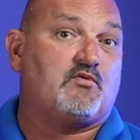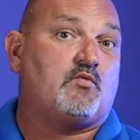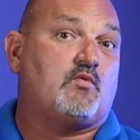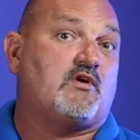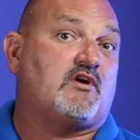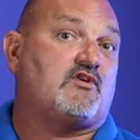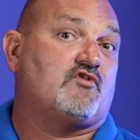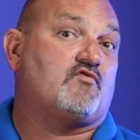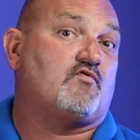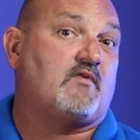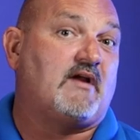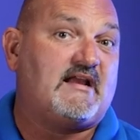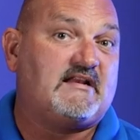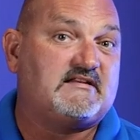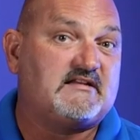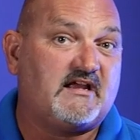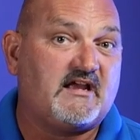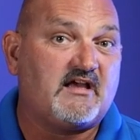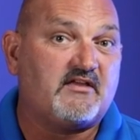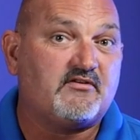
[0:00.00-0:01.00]
to work great
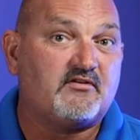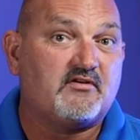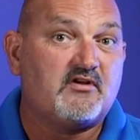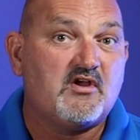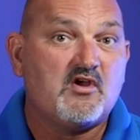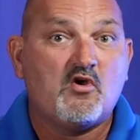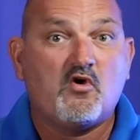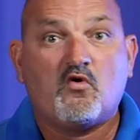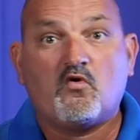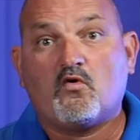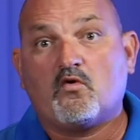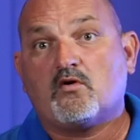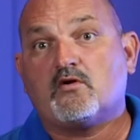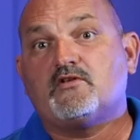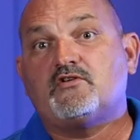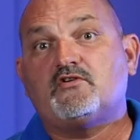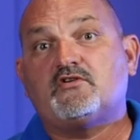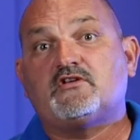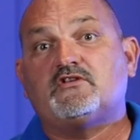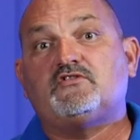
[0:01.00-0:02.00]
together, or
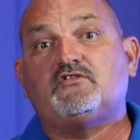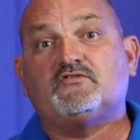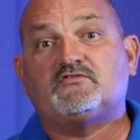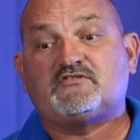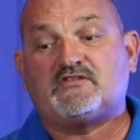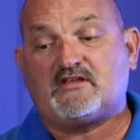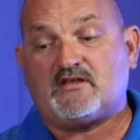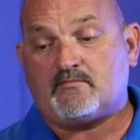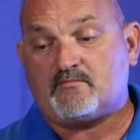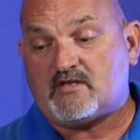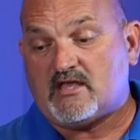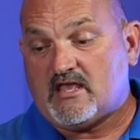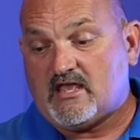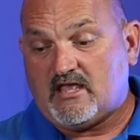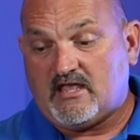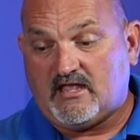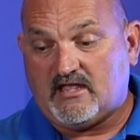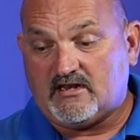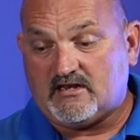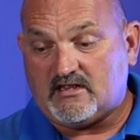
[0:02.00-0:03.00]
you can use them
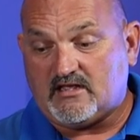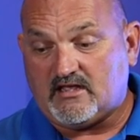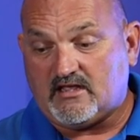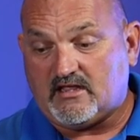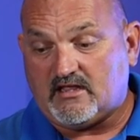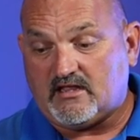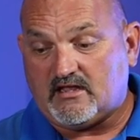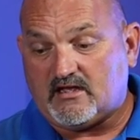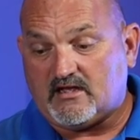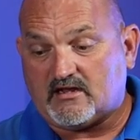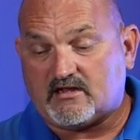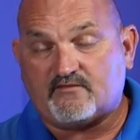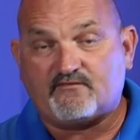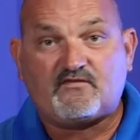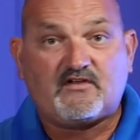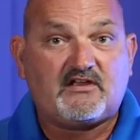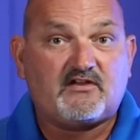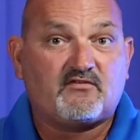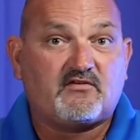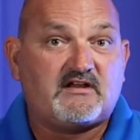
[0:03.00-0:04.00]
in a uh,
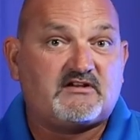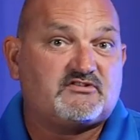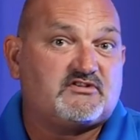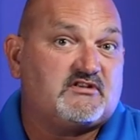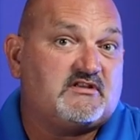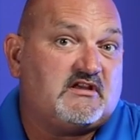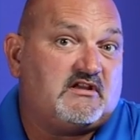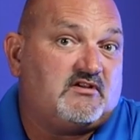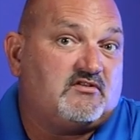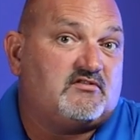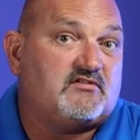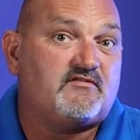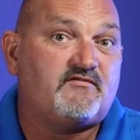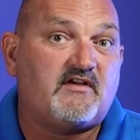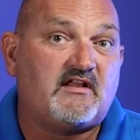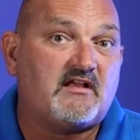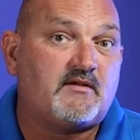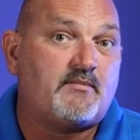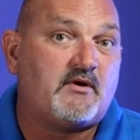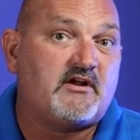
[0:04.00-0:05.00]
configuration that you
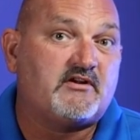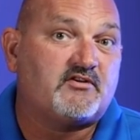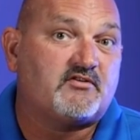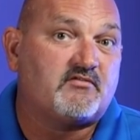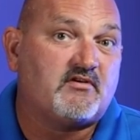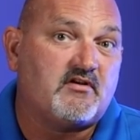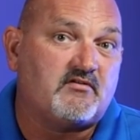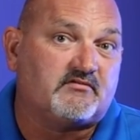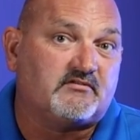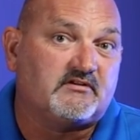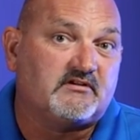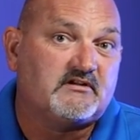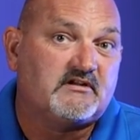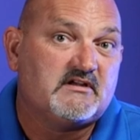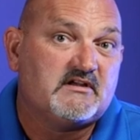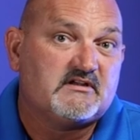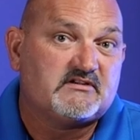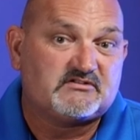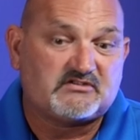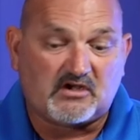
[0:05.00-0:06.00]
develop on your own.
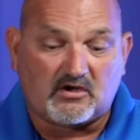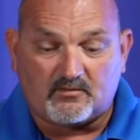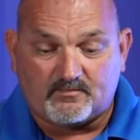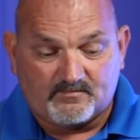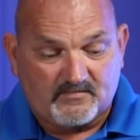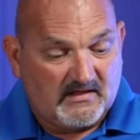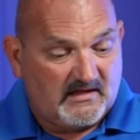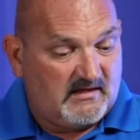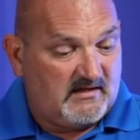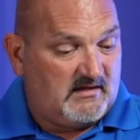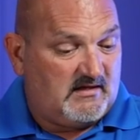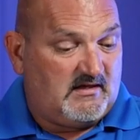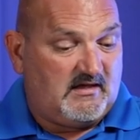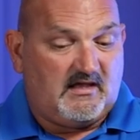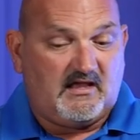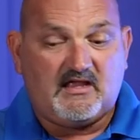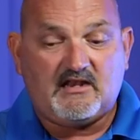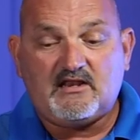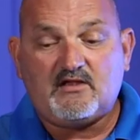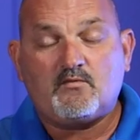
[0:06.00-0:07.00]
So
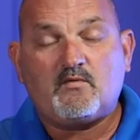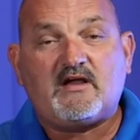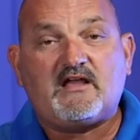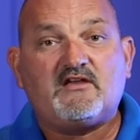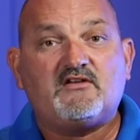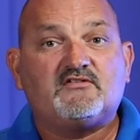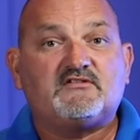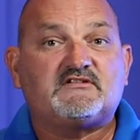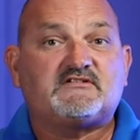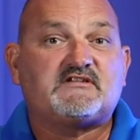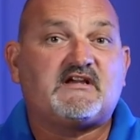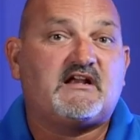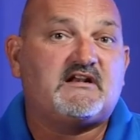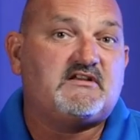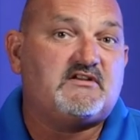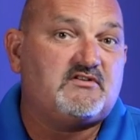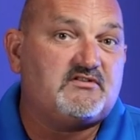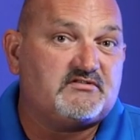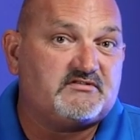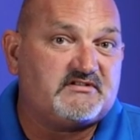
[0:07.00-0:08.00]
any way you decide
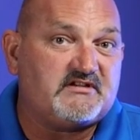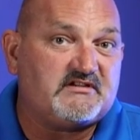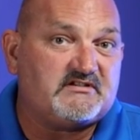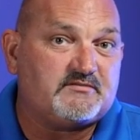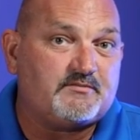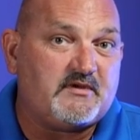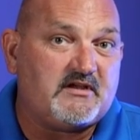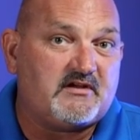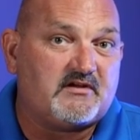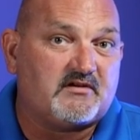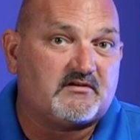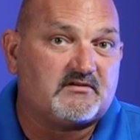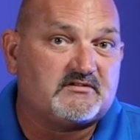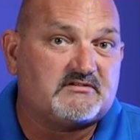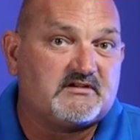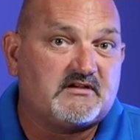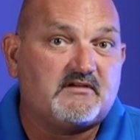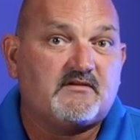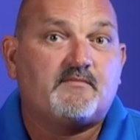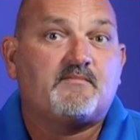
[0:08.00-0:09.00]
to use these
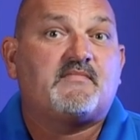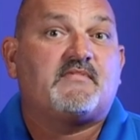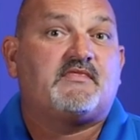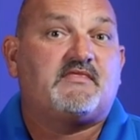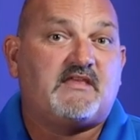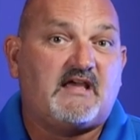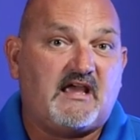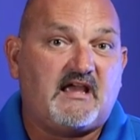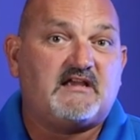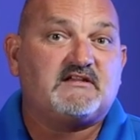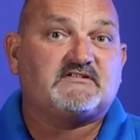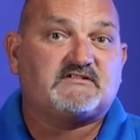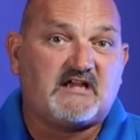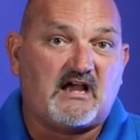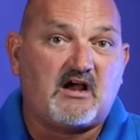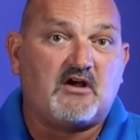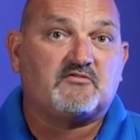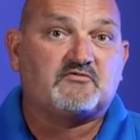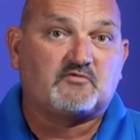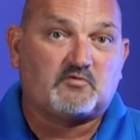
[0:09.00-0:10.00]
speakers, they
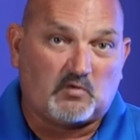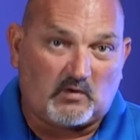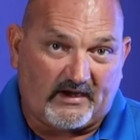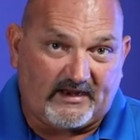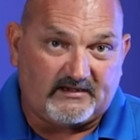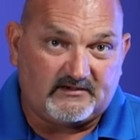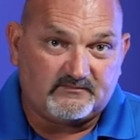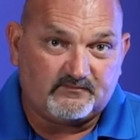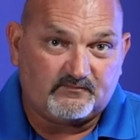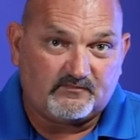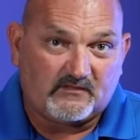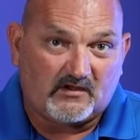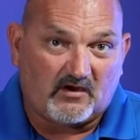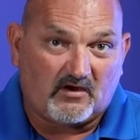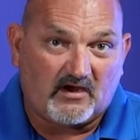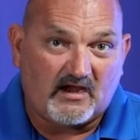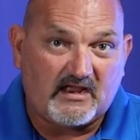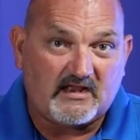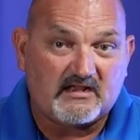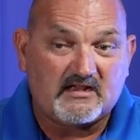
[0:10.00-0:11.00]
sound great.
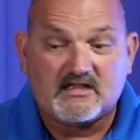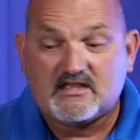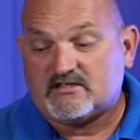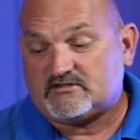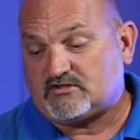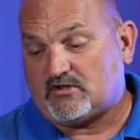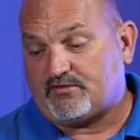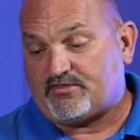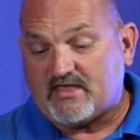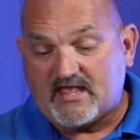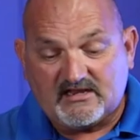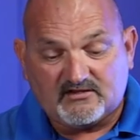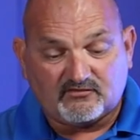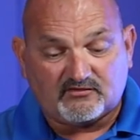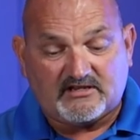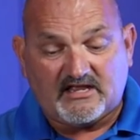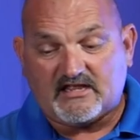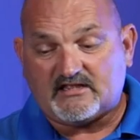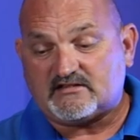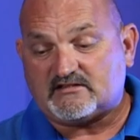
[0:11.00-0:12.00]
All right. So thanks for
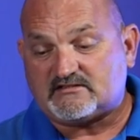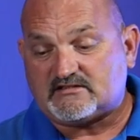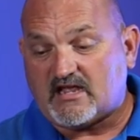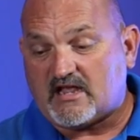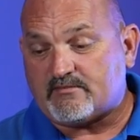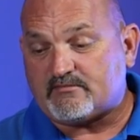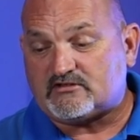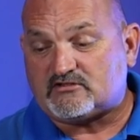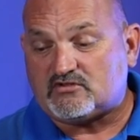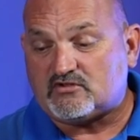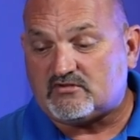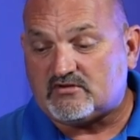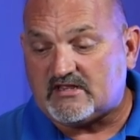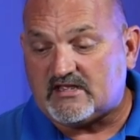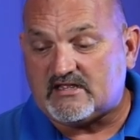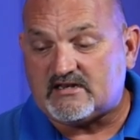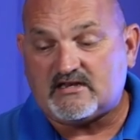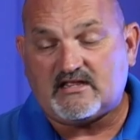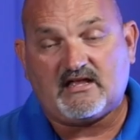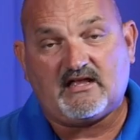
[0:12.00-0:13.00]
taking the time to tune
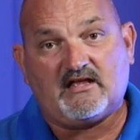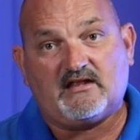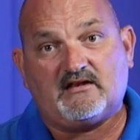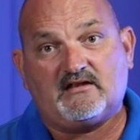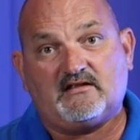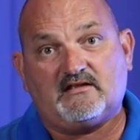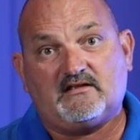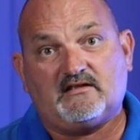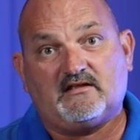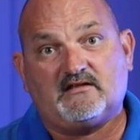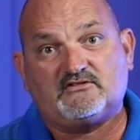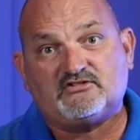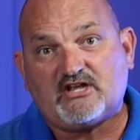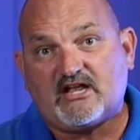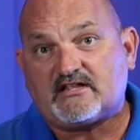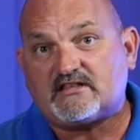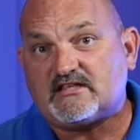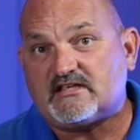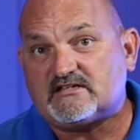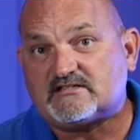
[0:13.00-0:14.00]
in and, and
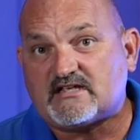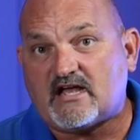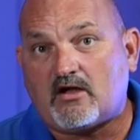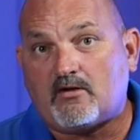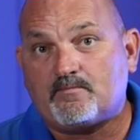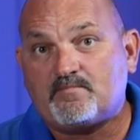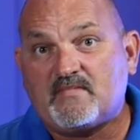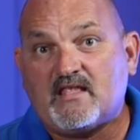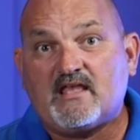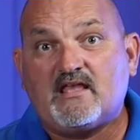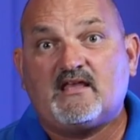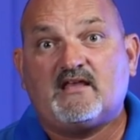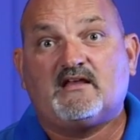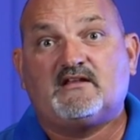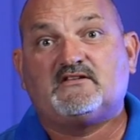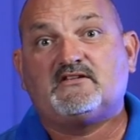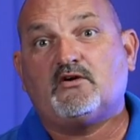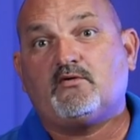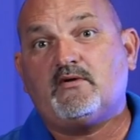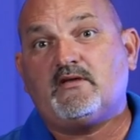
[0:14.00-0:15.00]
check these out.
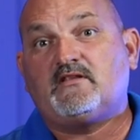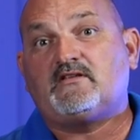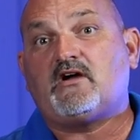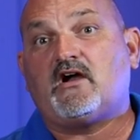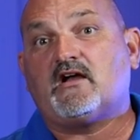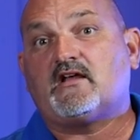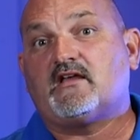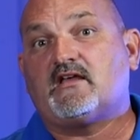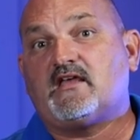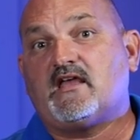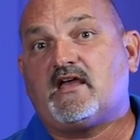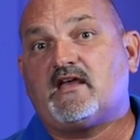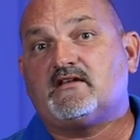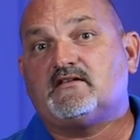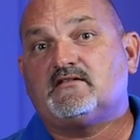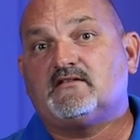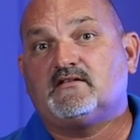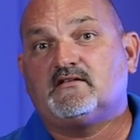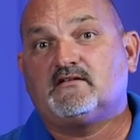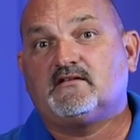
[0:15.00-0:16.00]
Until we talk
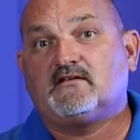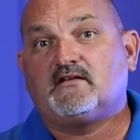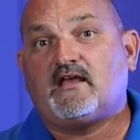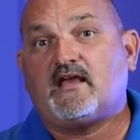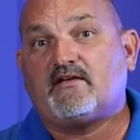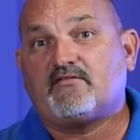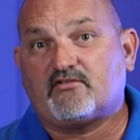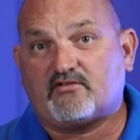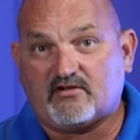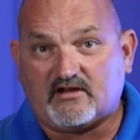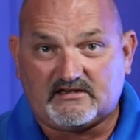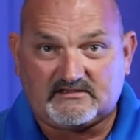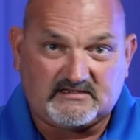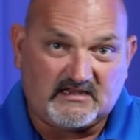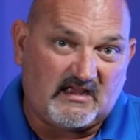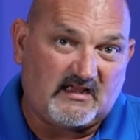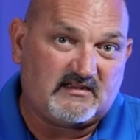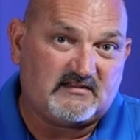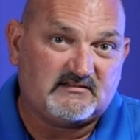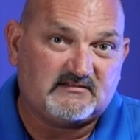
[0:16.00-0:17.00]
again, have a great
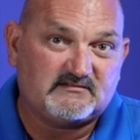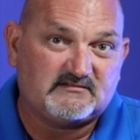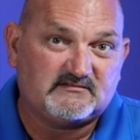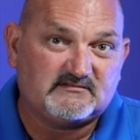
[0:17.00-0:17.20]
day.